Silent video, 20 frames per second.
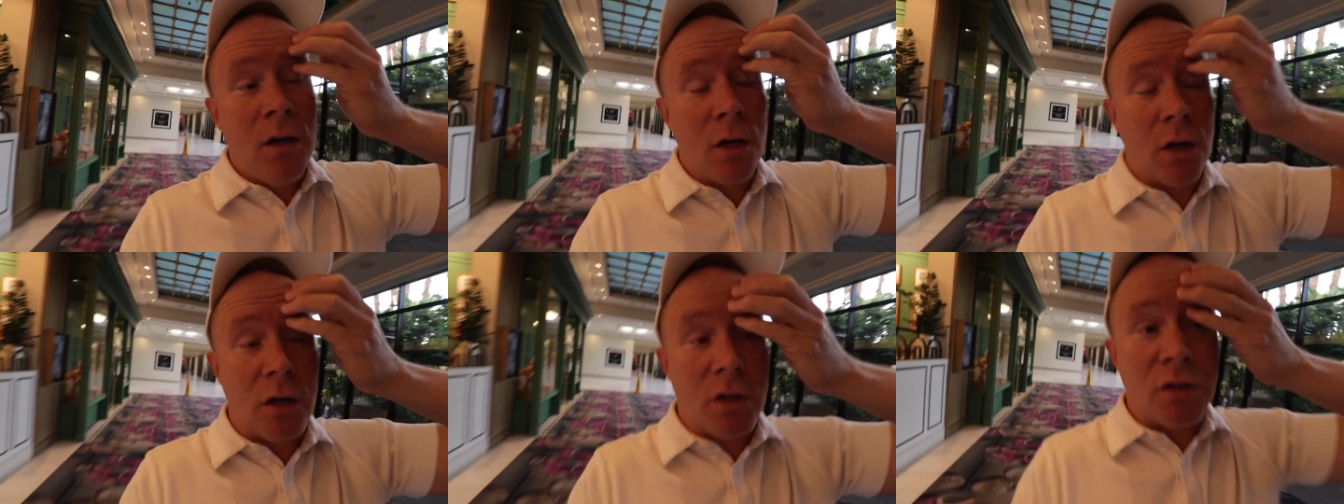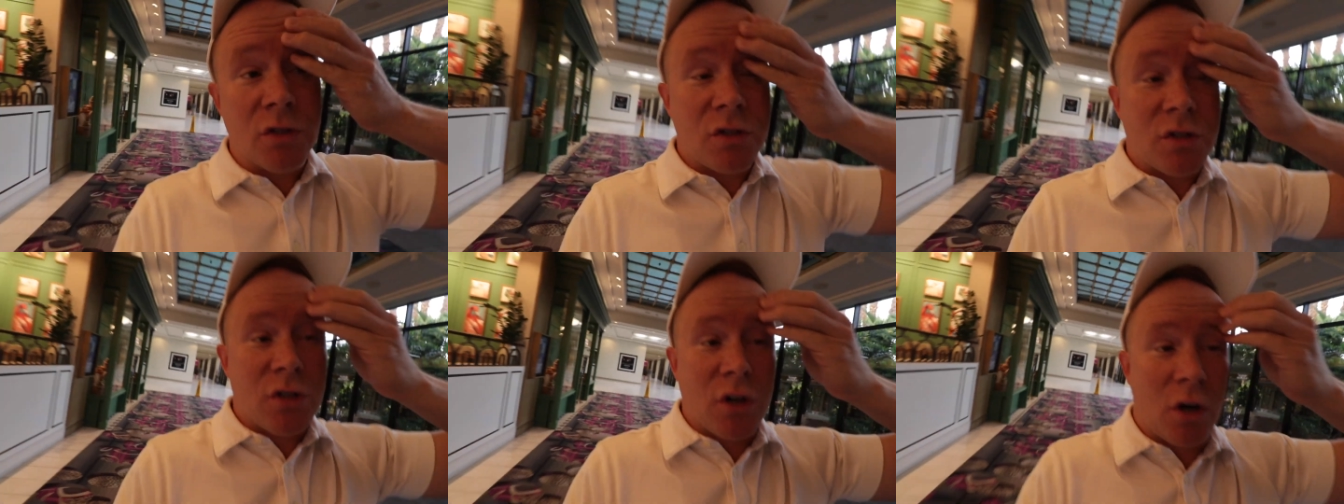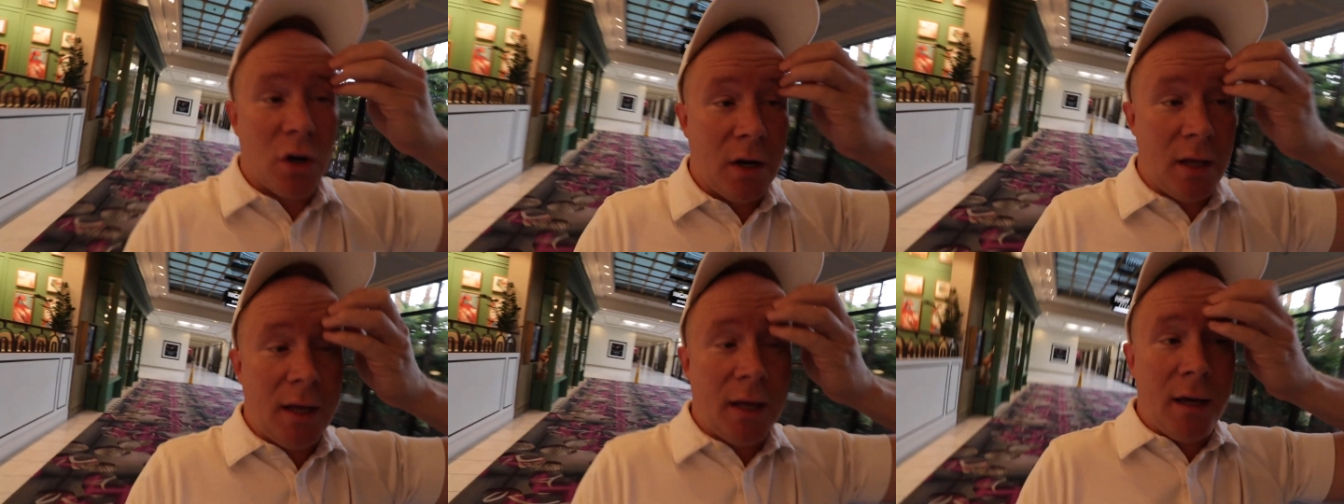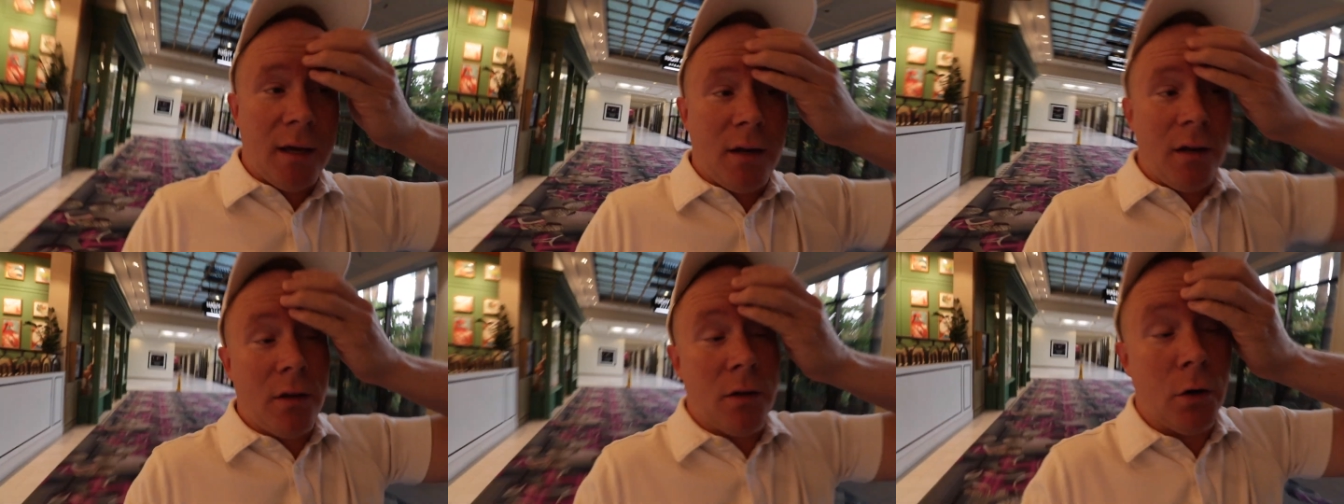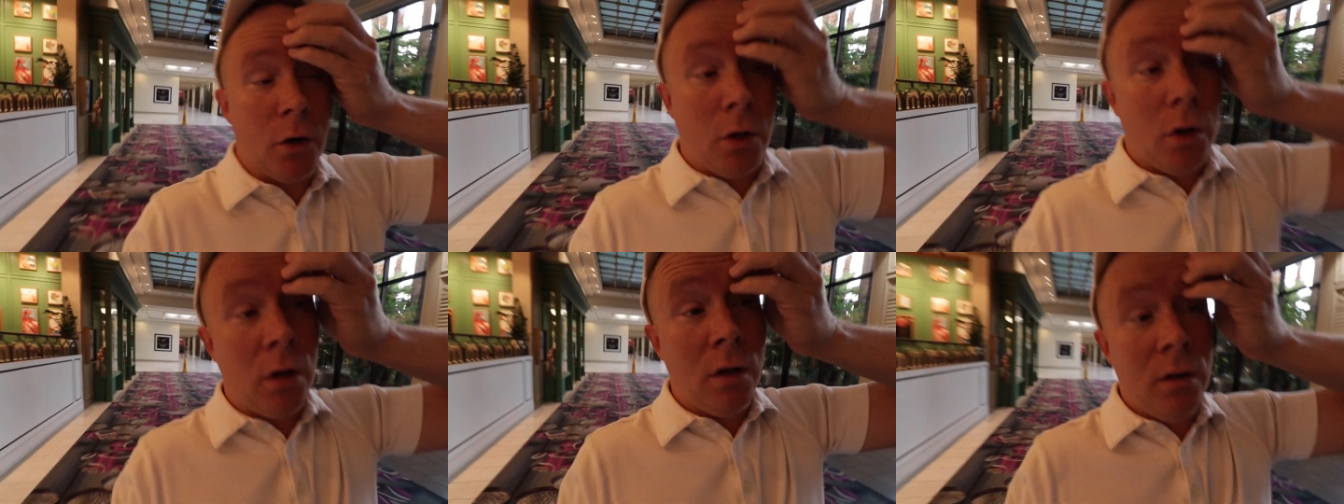concerning and a
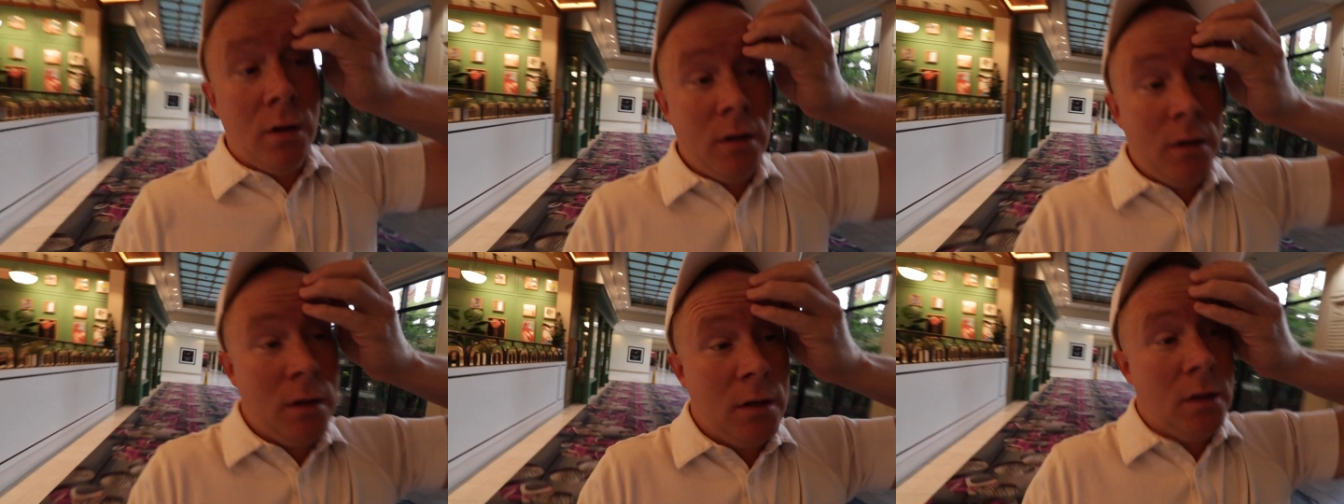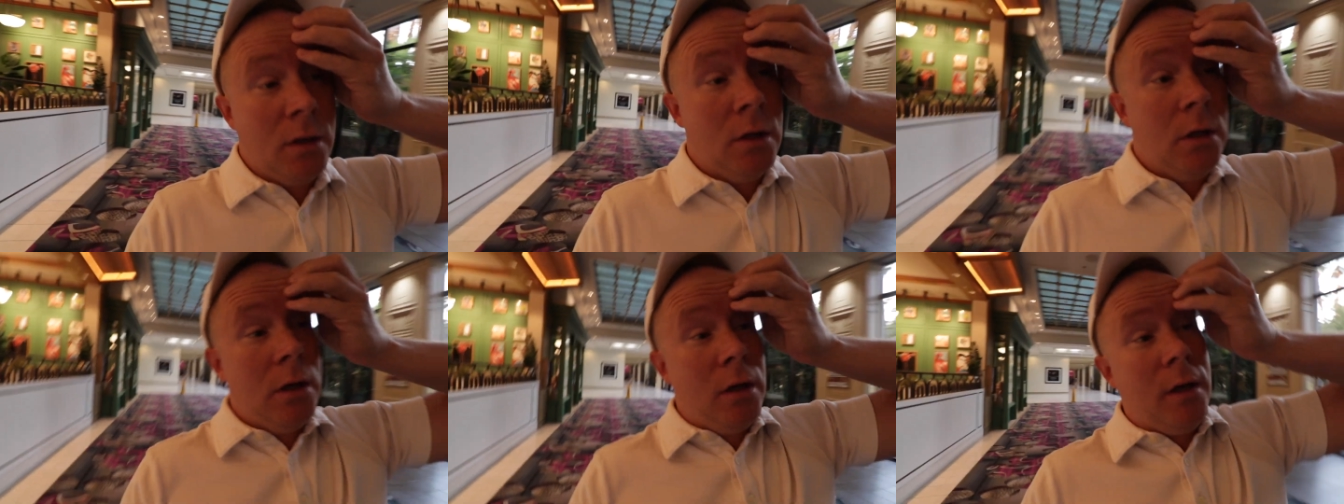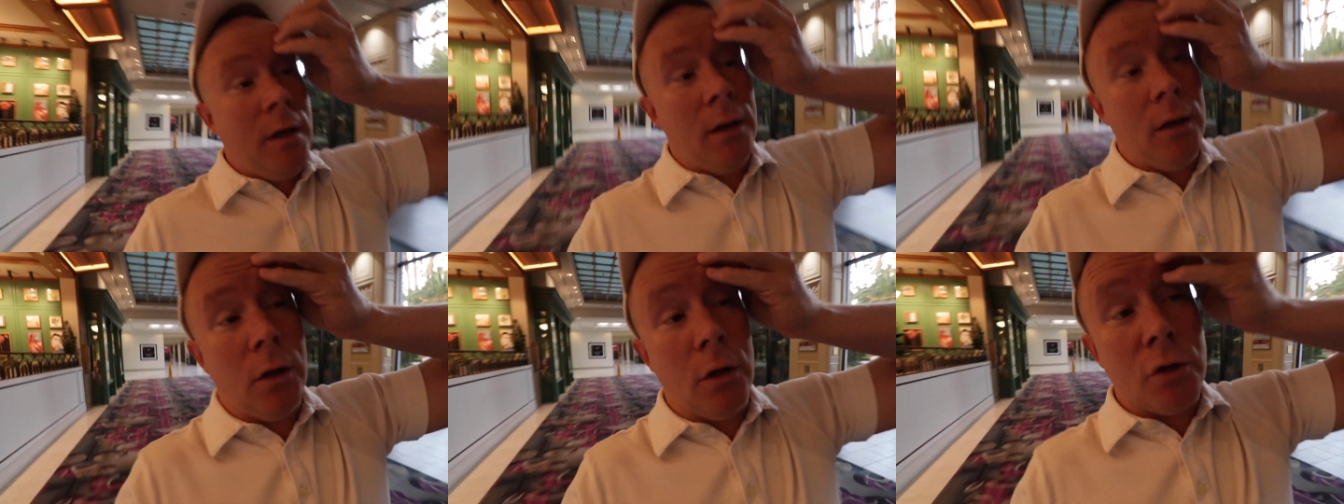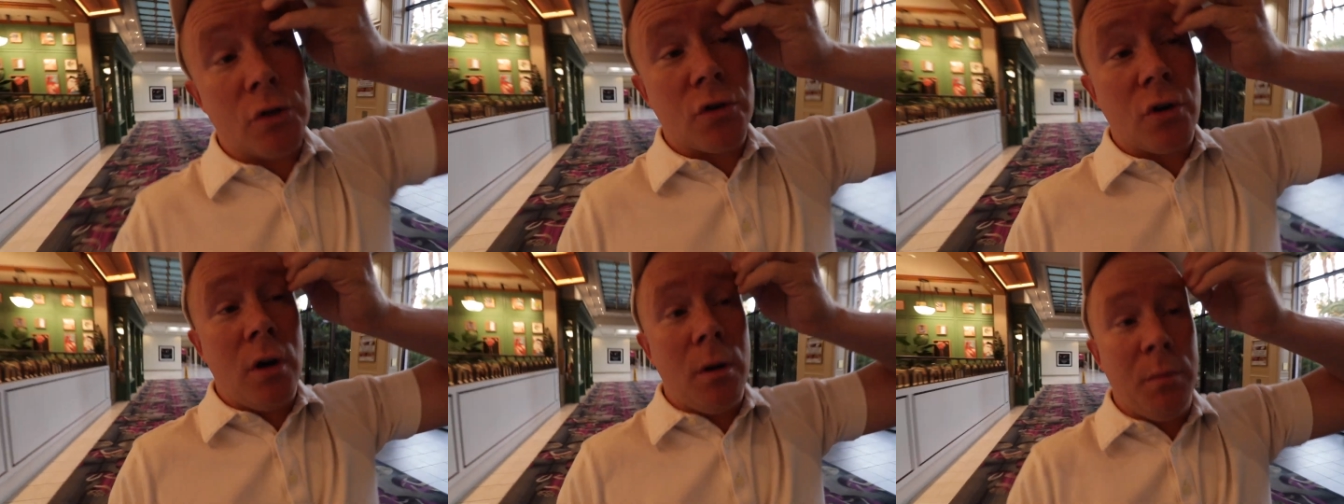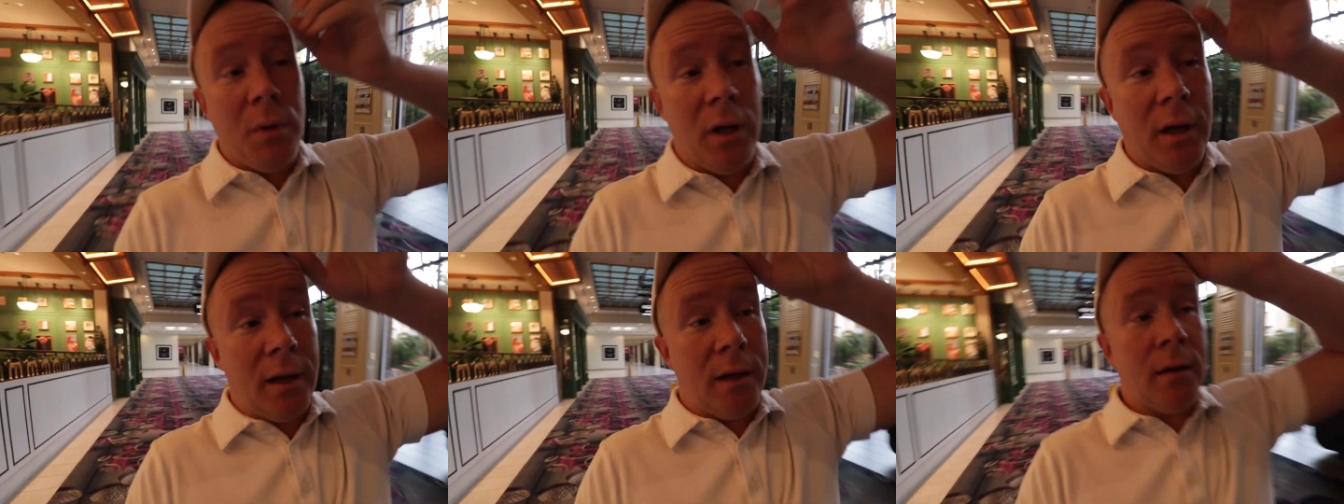little, and a little
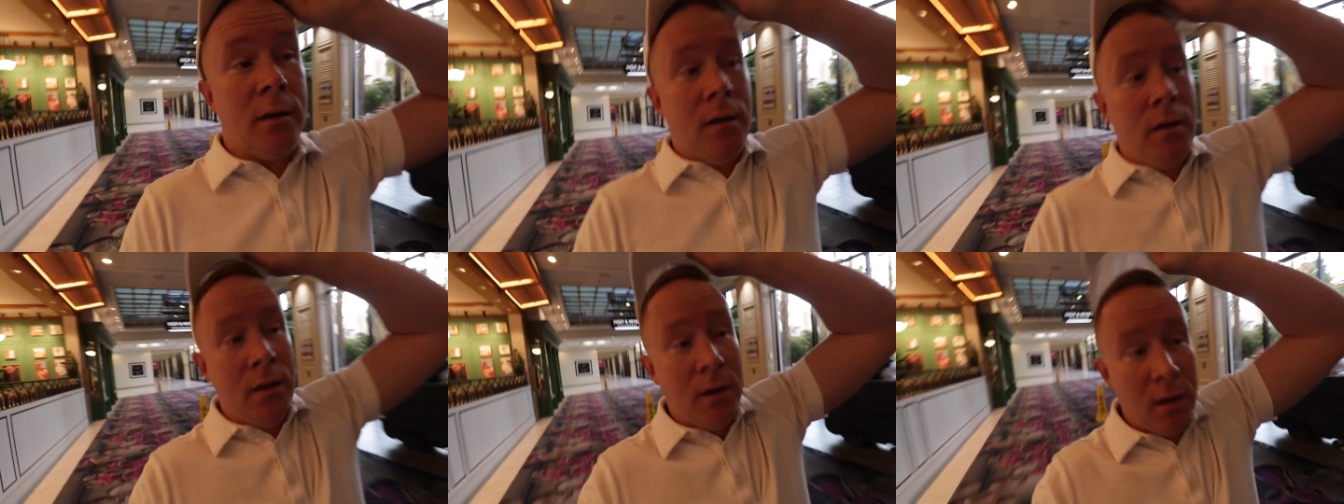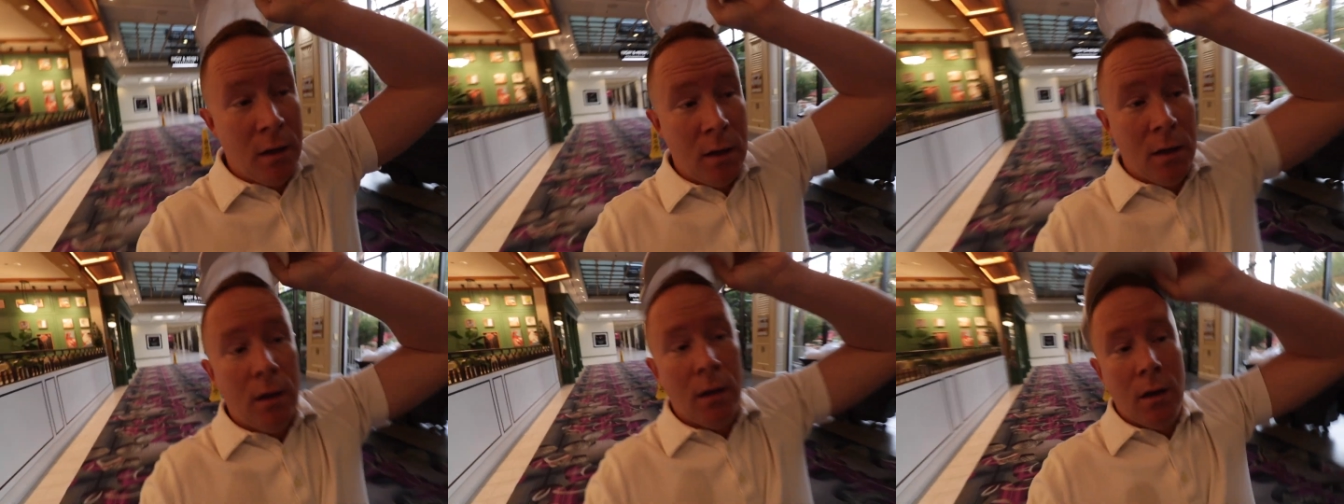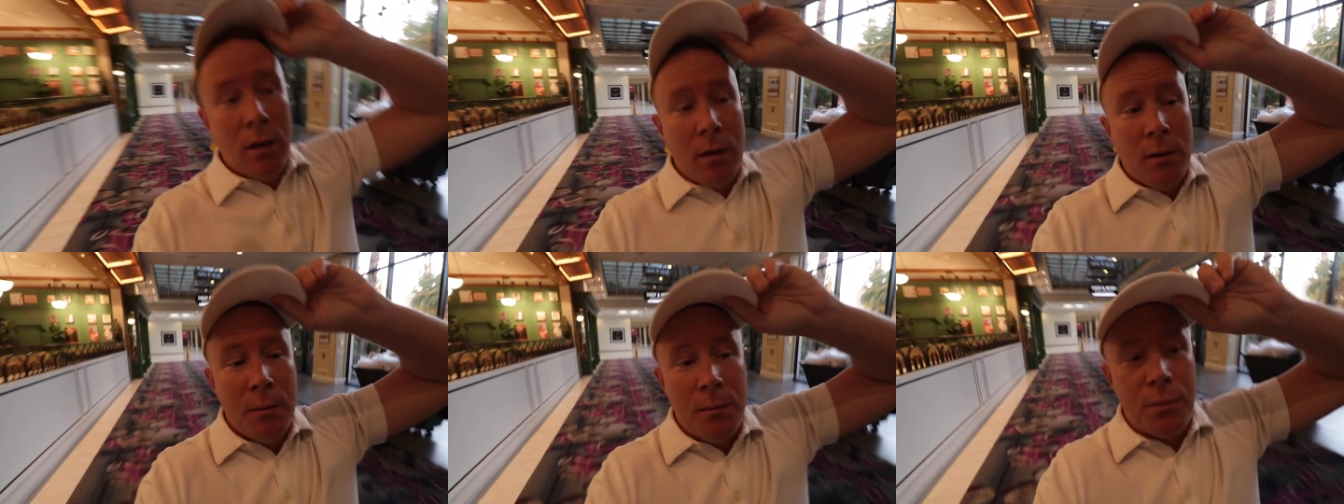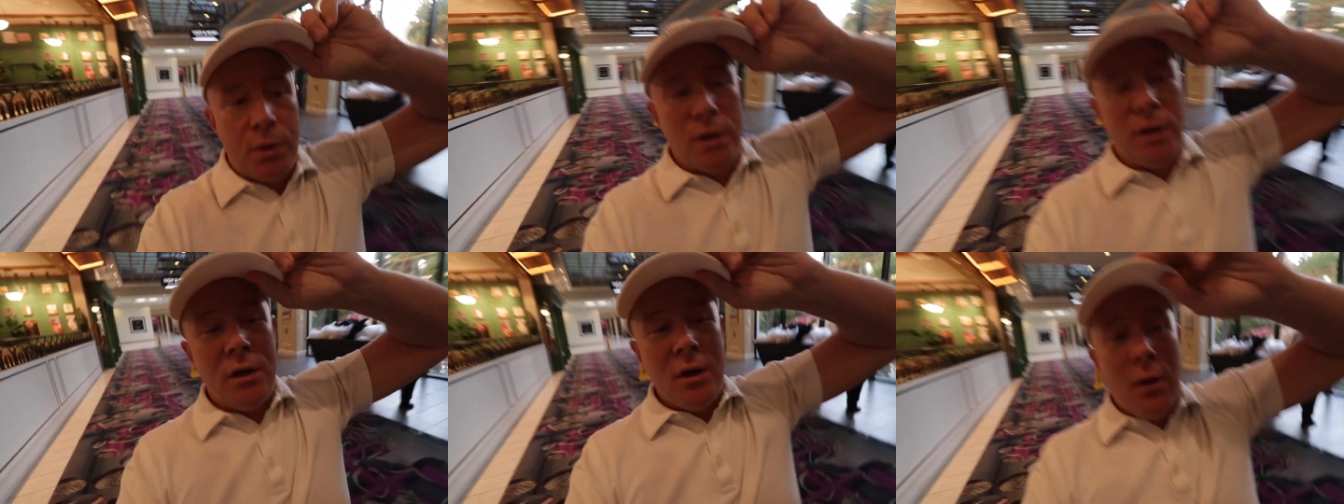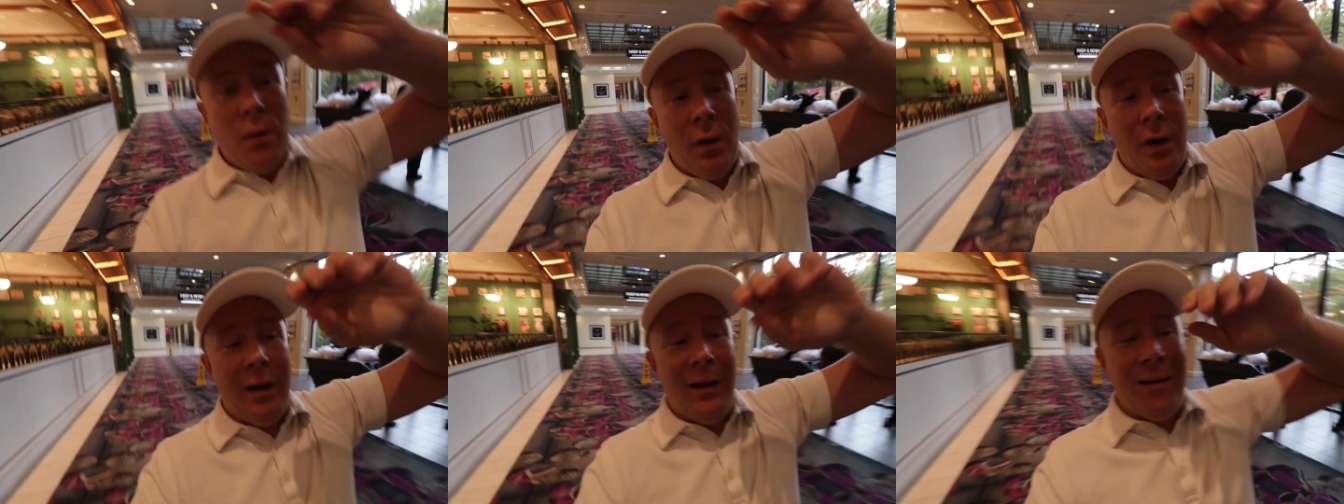troubling. But you know
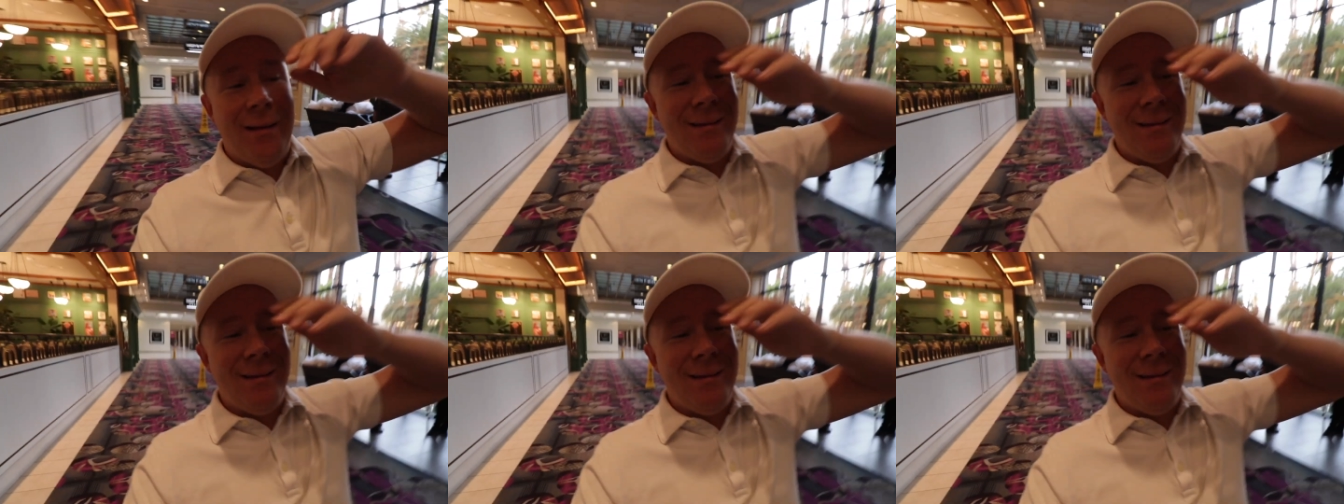what?